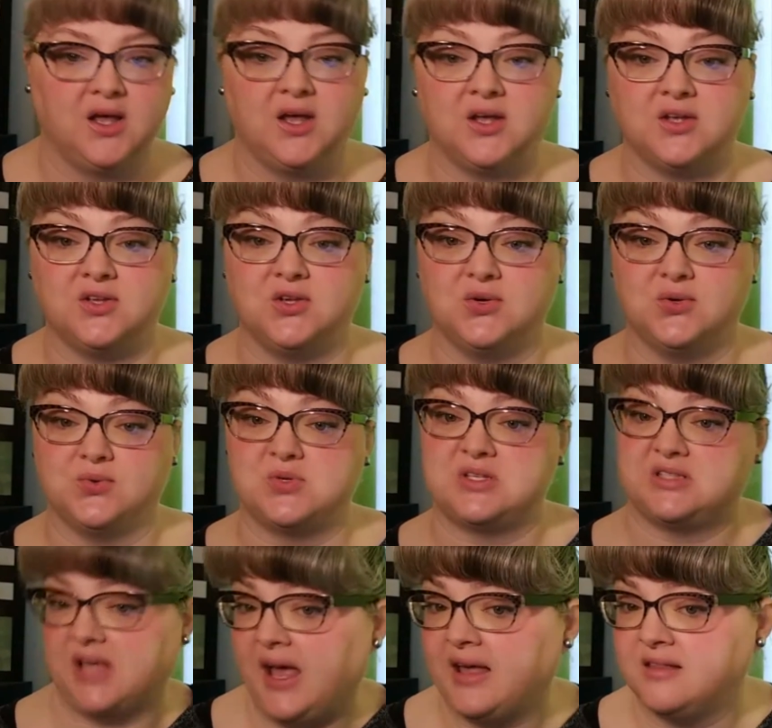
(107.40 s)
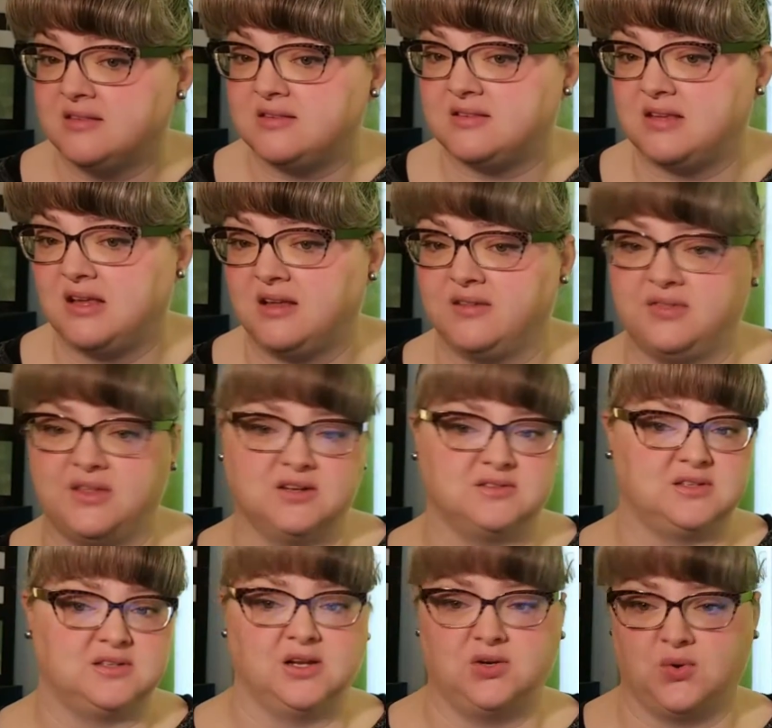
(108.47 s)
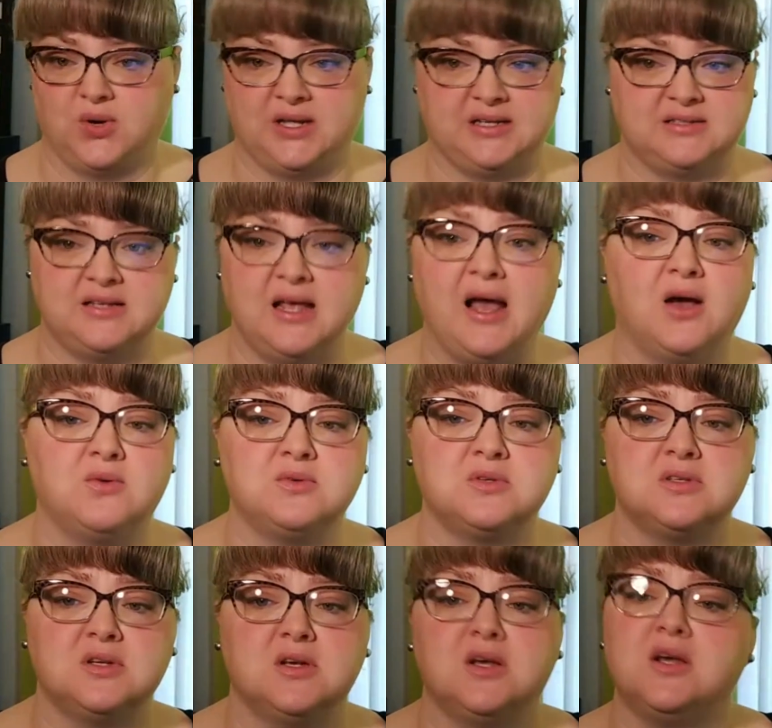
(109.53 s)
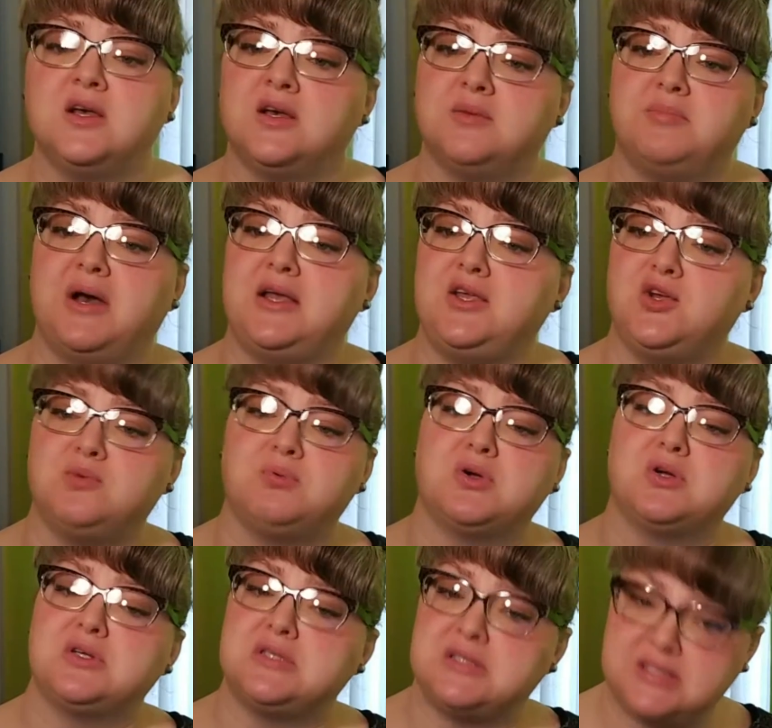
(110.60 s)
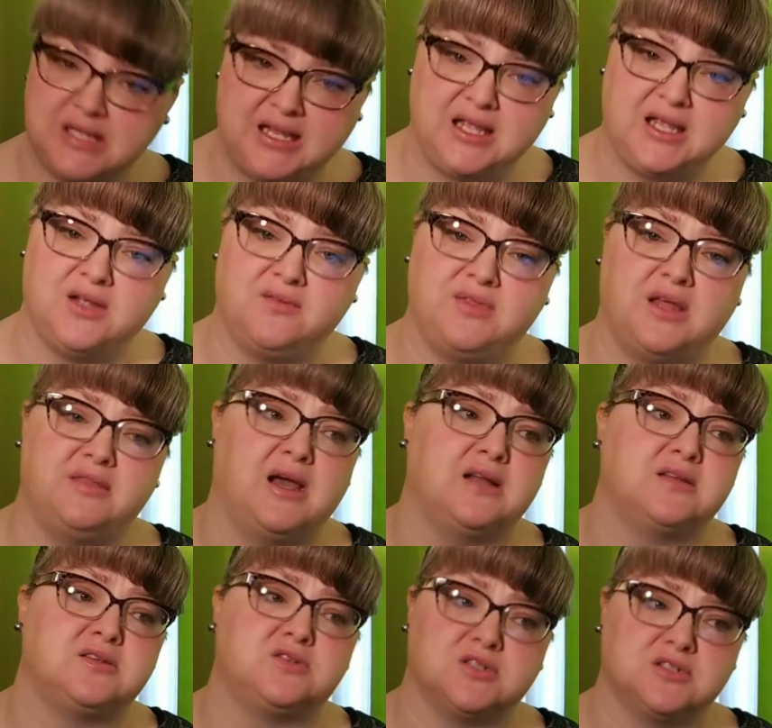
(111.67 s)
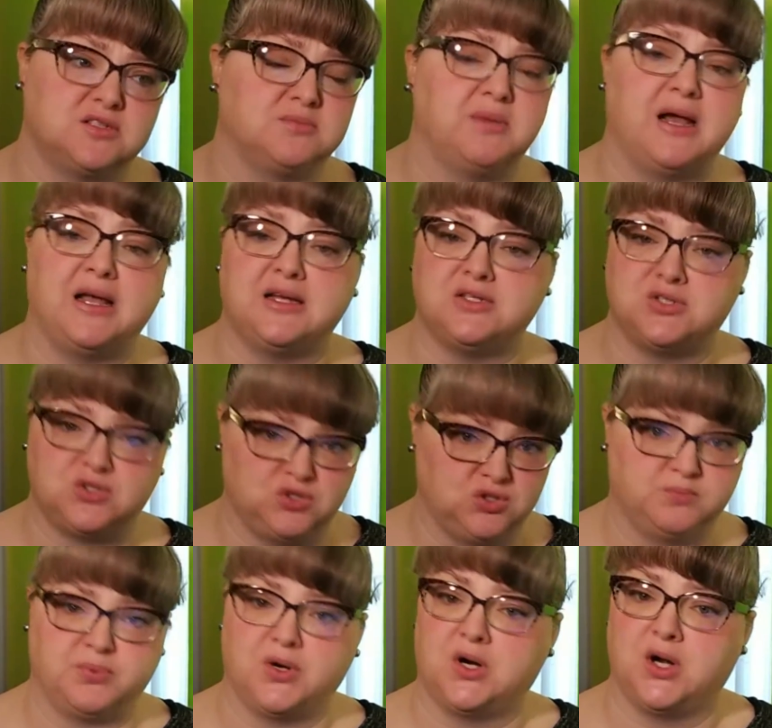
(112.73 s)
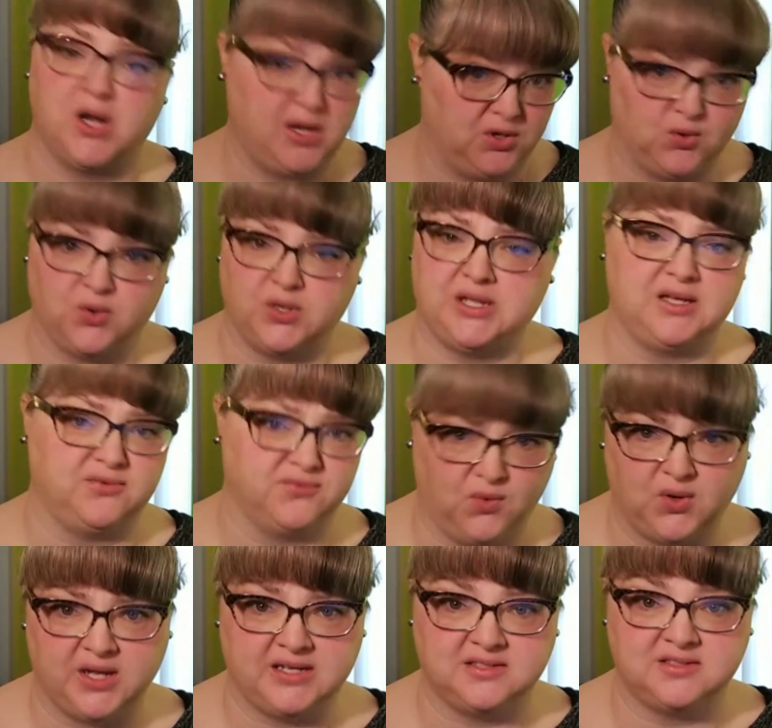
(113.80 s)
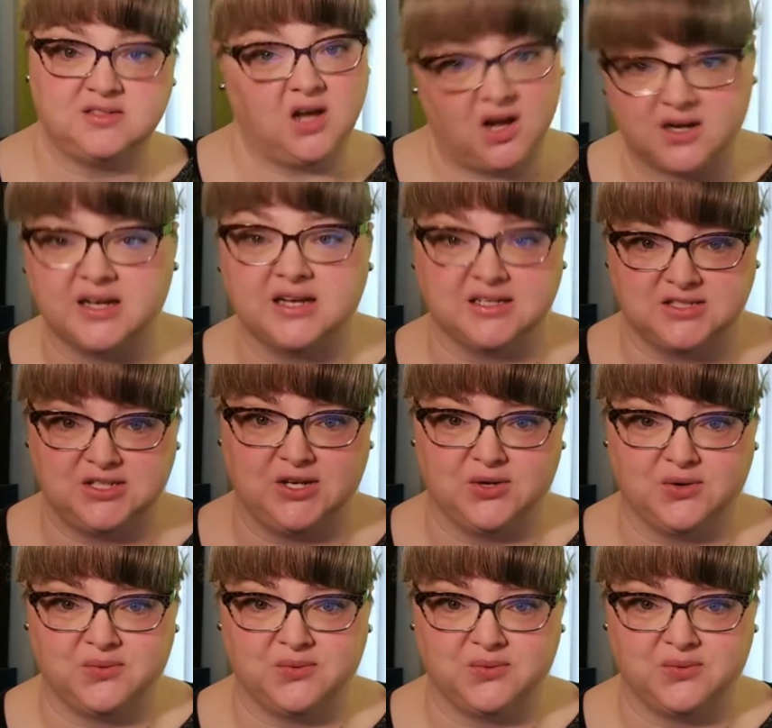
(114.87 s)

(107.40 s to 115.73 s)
You sense there's an annoying sound, but you perceive that that's just my super annoying voice talking to you.